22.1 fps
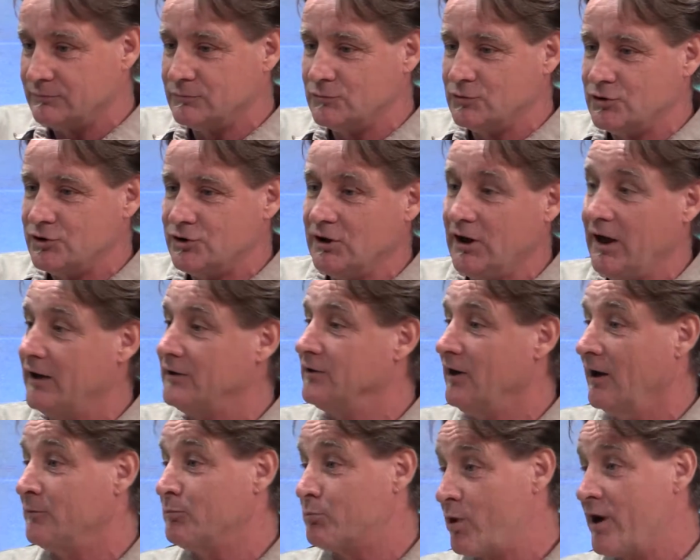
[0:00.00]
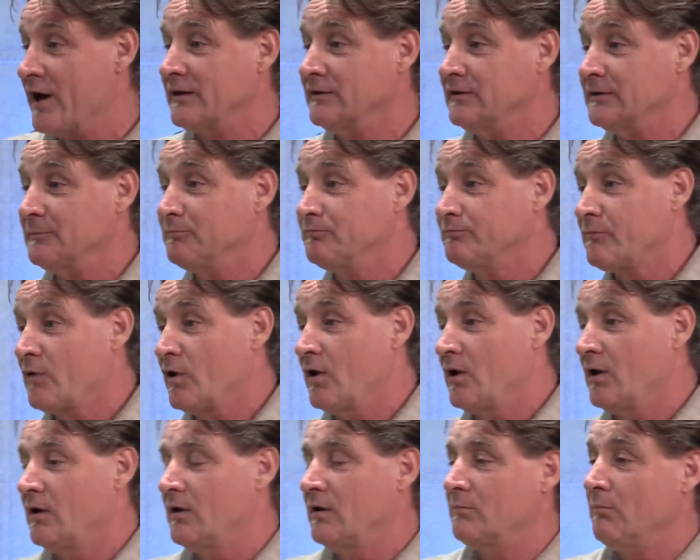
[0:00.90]
she had gotten pregnant.
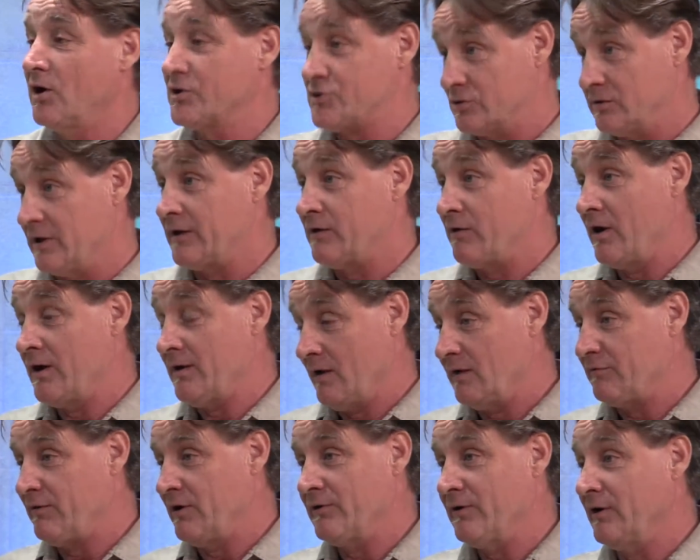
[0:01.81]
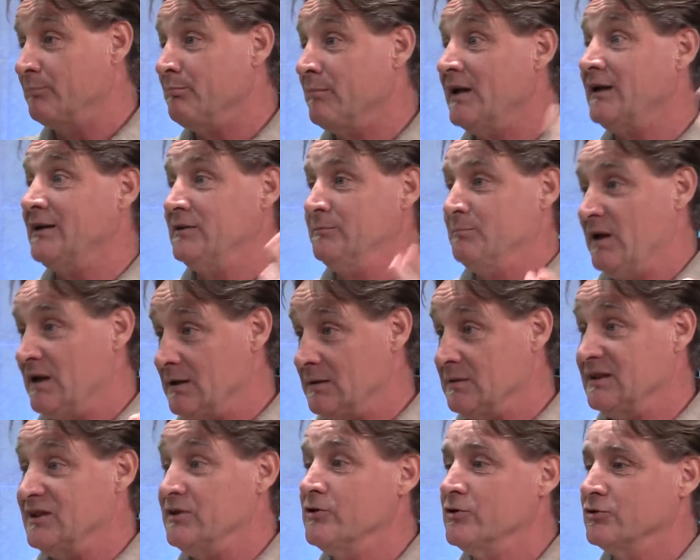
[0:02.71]
Much later, I found out many,
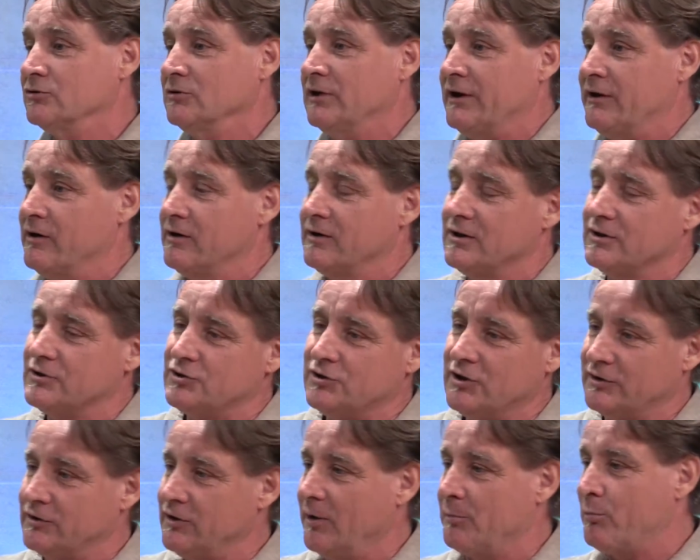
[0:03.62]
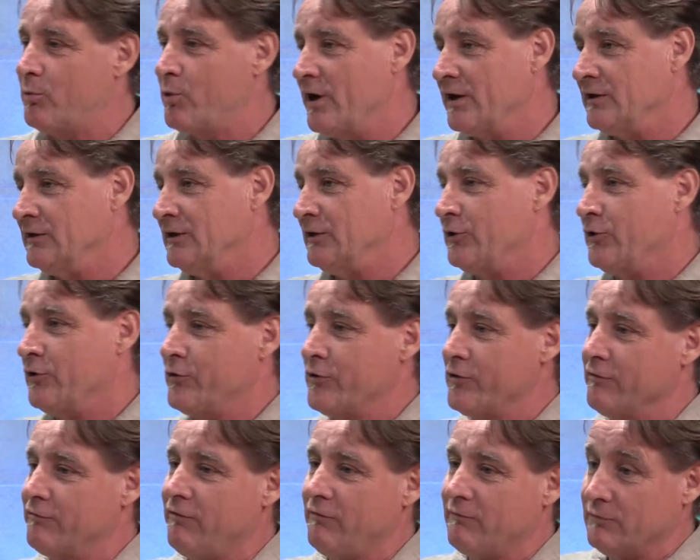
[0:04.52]
many years later, she had gotten pregnant, and
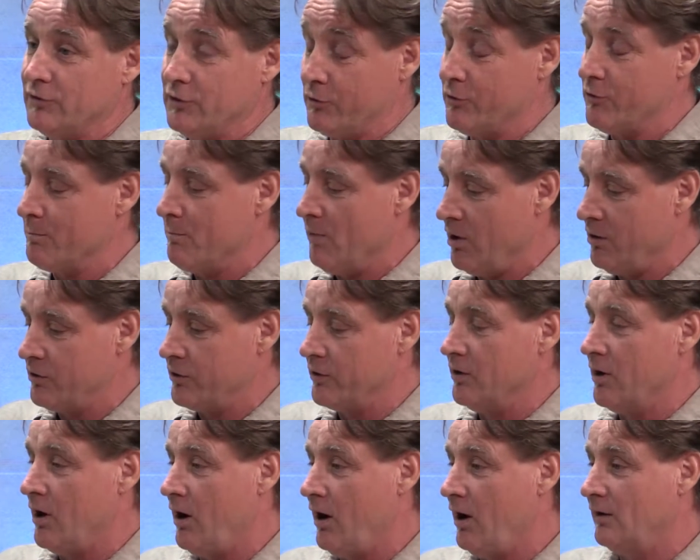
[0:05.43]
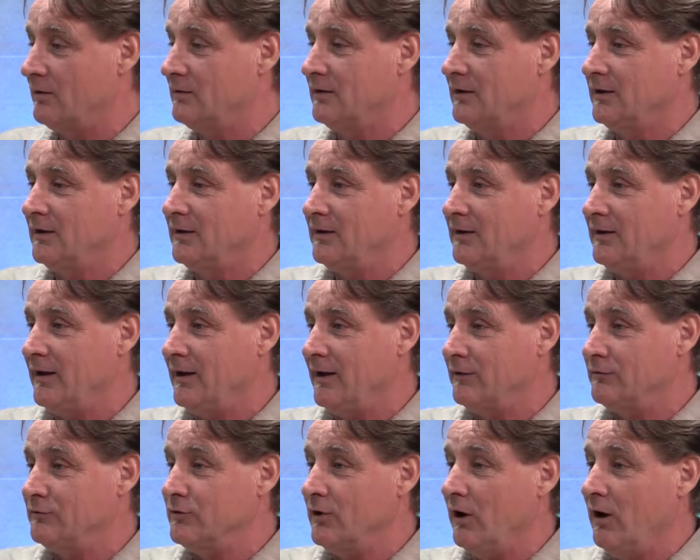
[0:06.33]
her mother
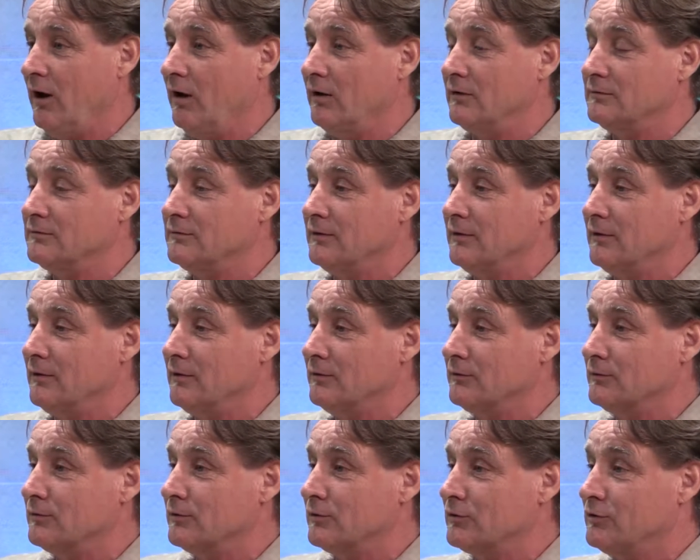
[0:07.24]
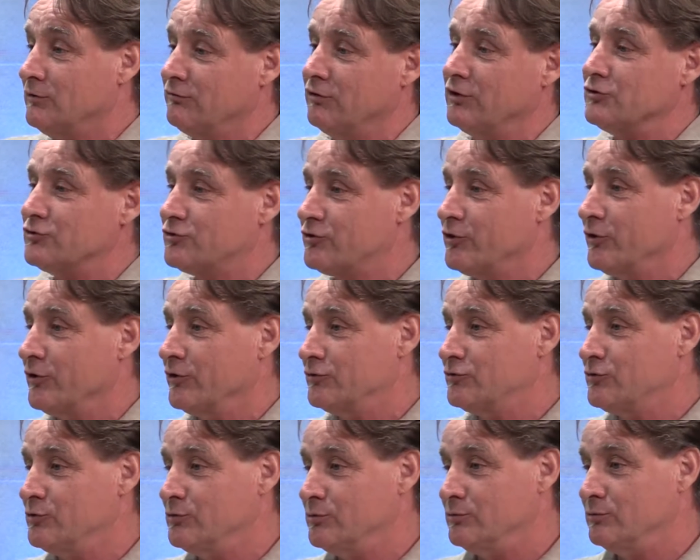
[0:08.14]
had convinced her
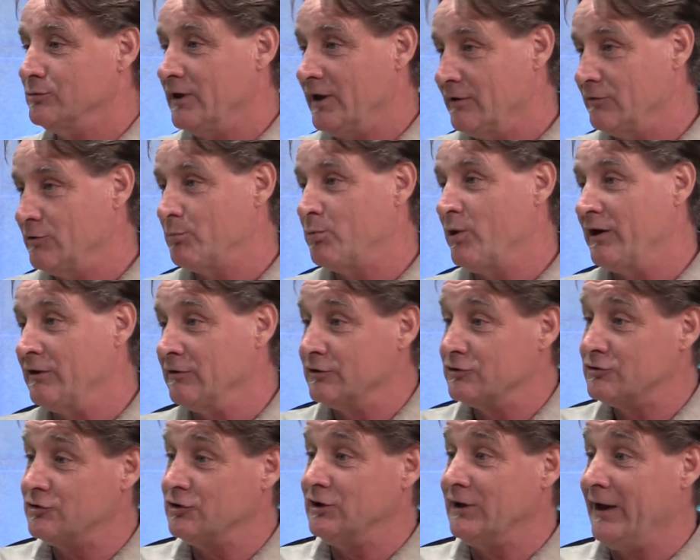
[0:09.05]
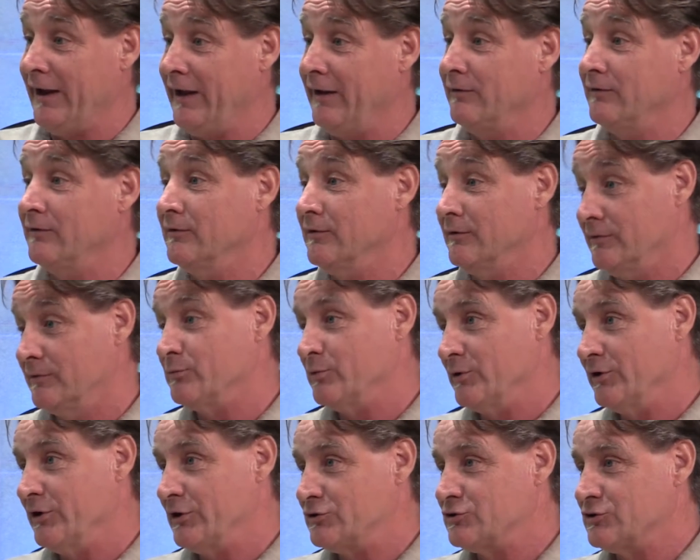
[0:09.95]
to end the pregnancy and the
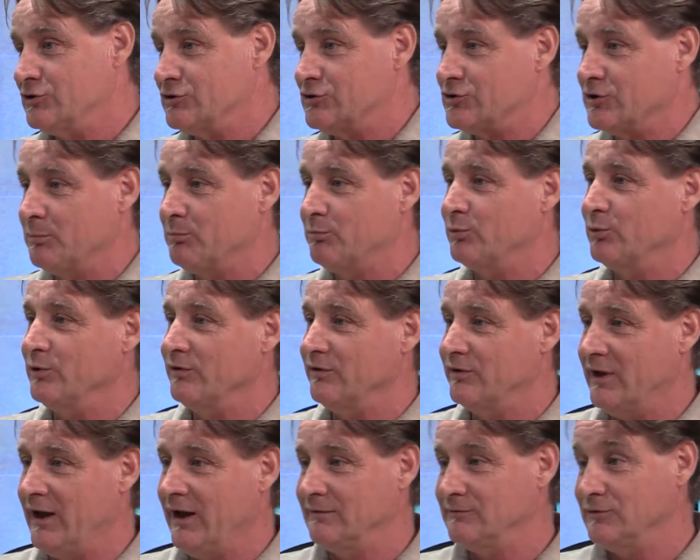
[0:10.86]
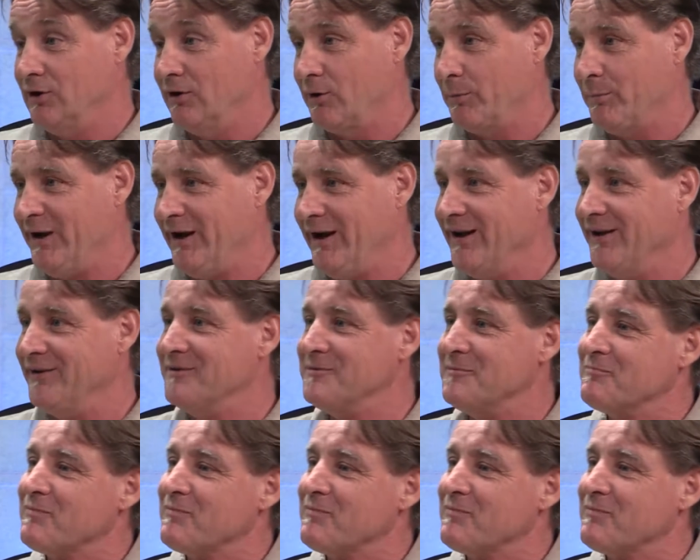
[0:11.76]
relationship with that young man.